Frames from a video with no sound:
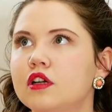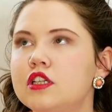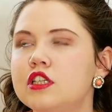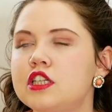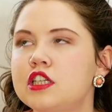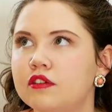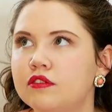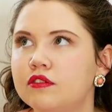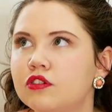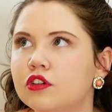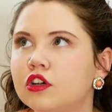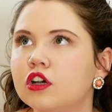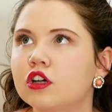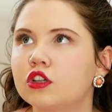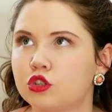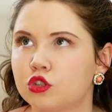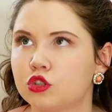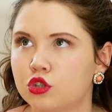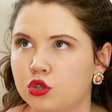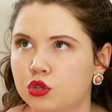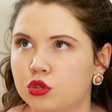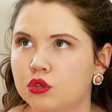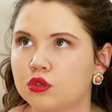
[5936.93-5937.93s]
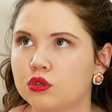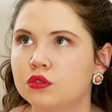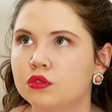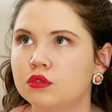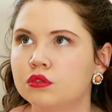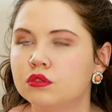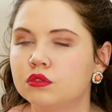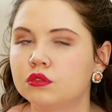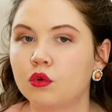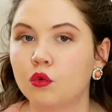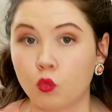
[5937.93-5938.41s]
difficult to
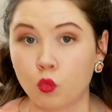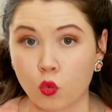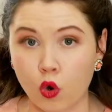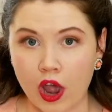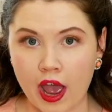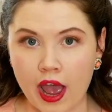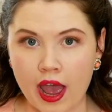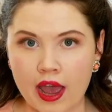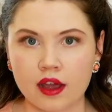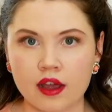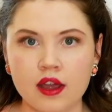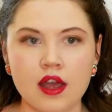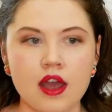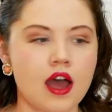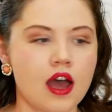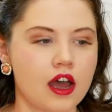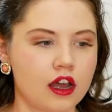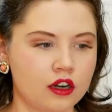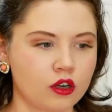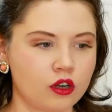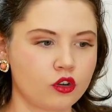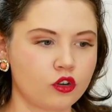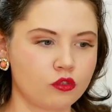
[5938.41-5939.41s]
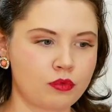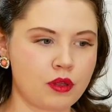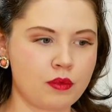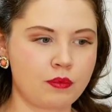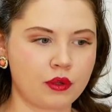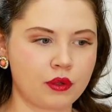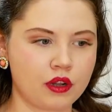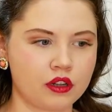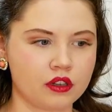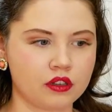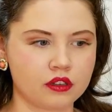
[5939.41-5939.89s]
wear. A lot of
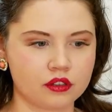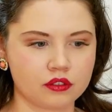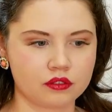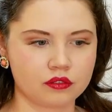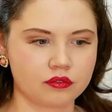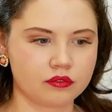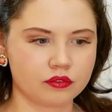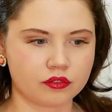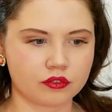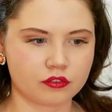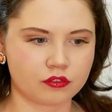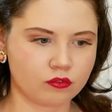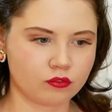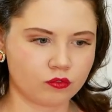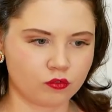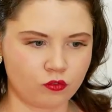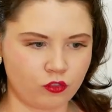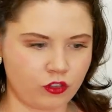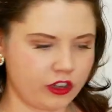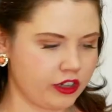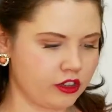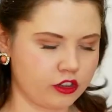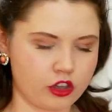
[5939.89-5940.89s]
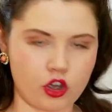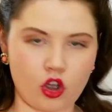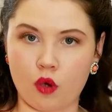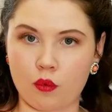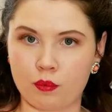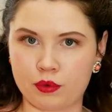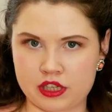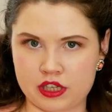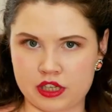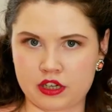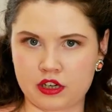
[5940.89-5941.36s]
people feel the
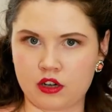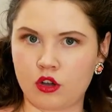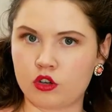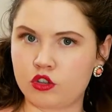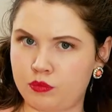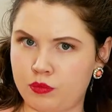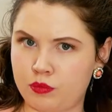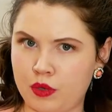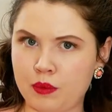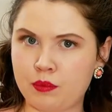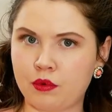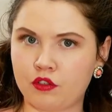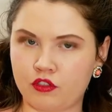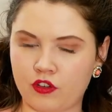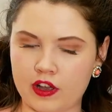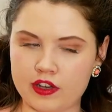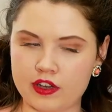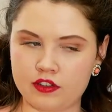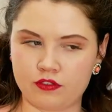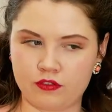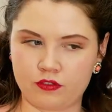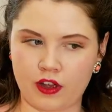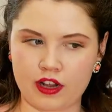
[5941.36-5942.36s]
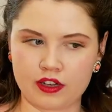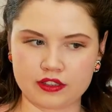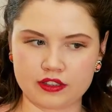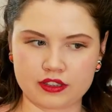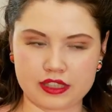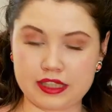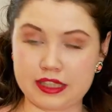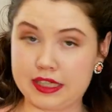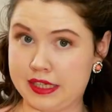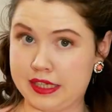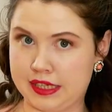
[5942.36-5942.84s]
opposite. A lot of people find felt
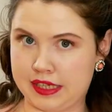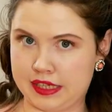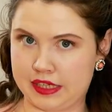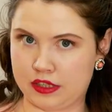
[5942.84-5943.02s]
easy to